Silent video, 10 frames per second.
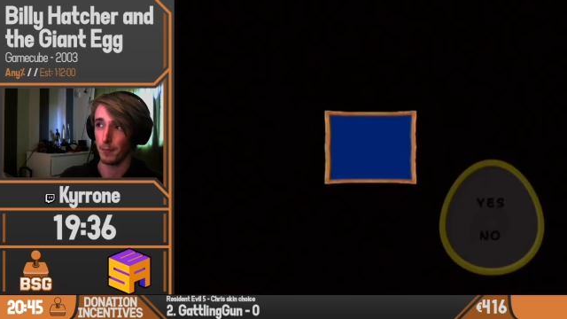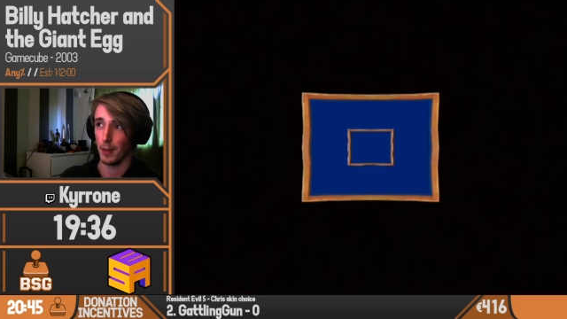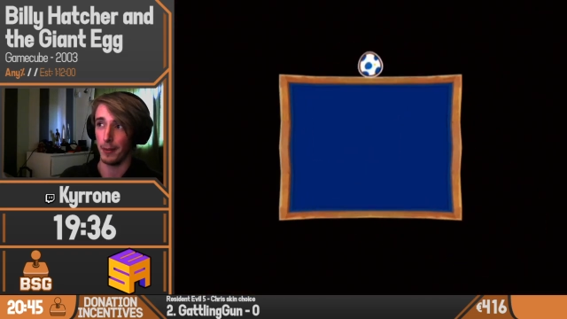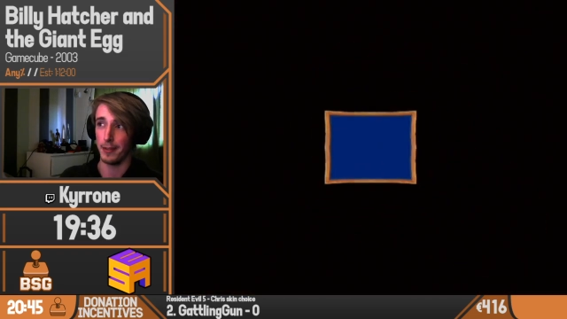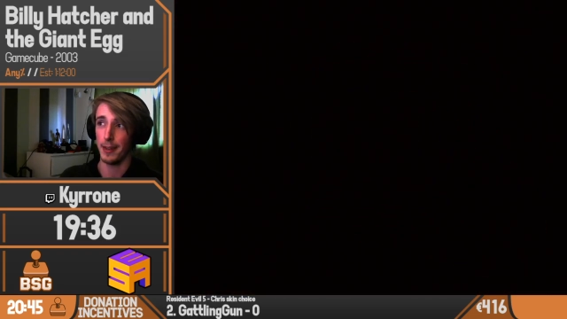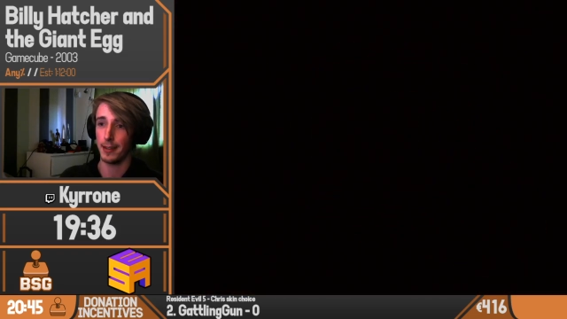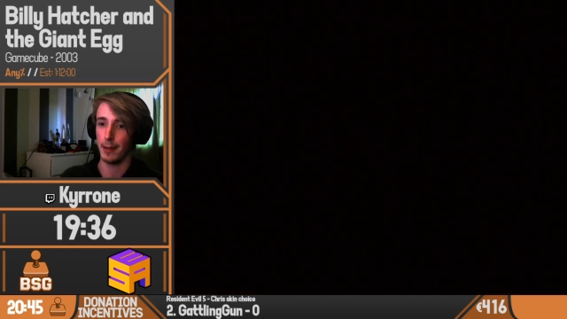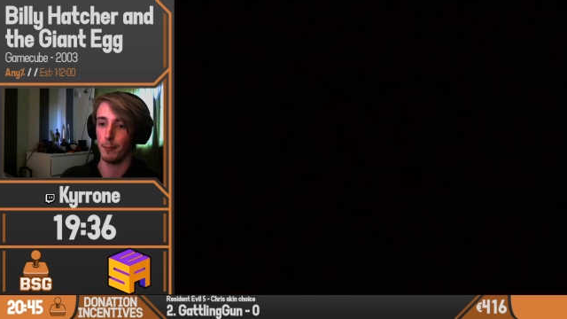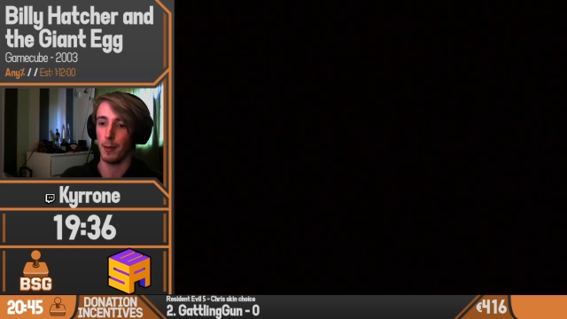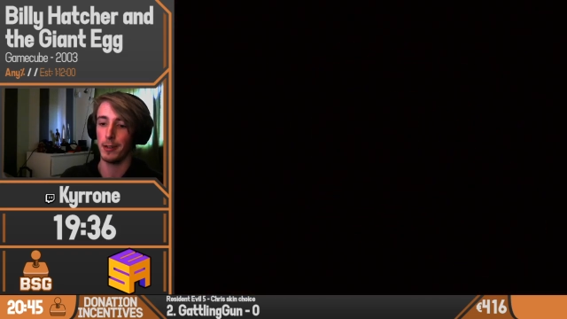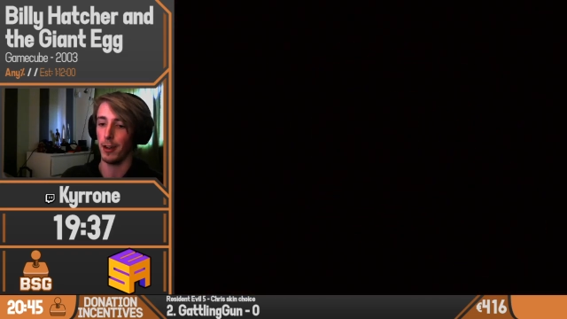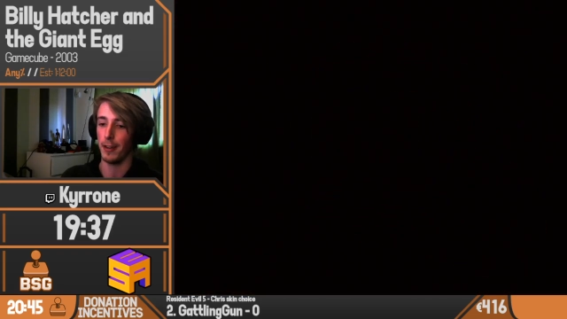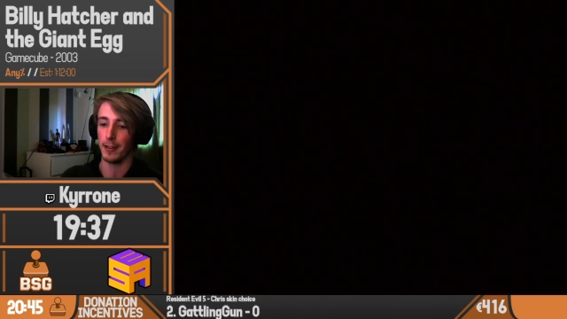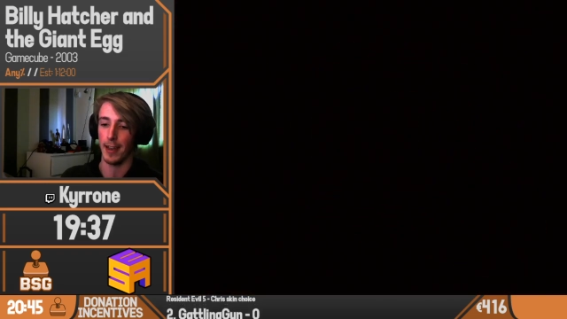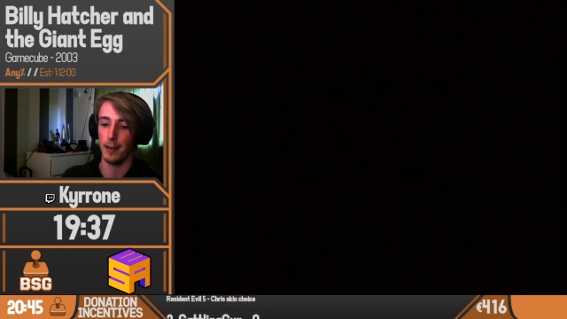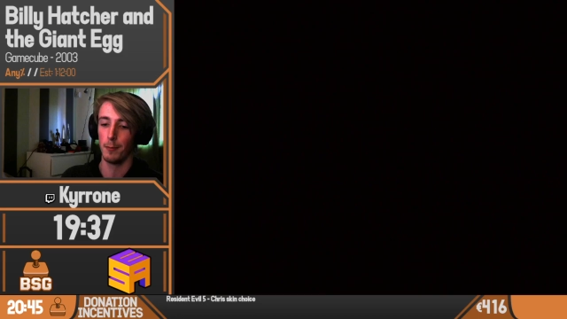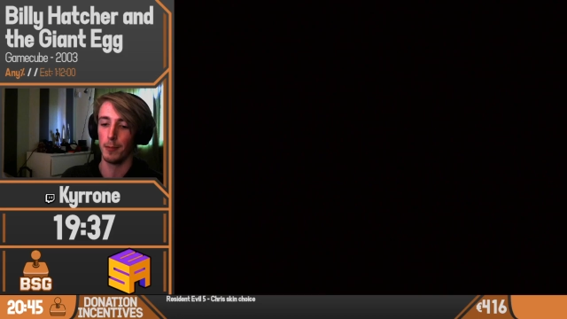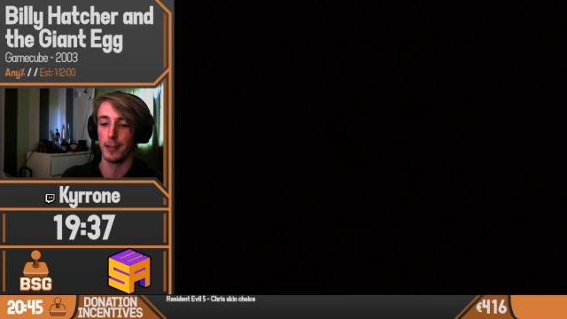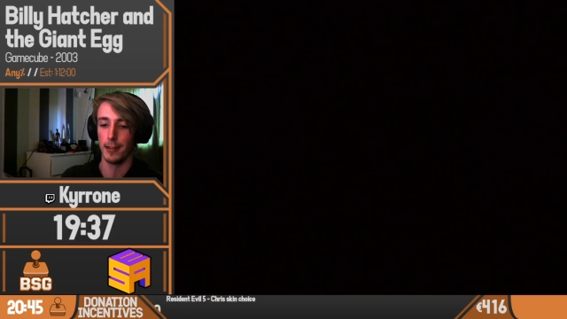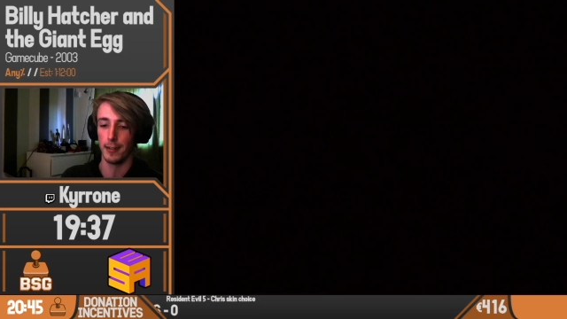But essentially, when we shot the cannon, we just did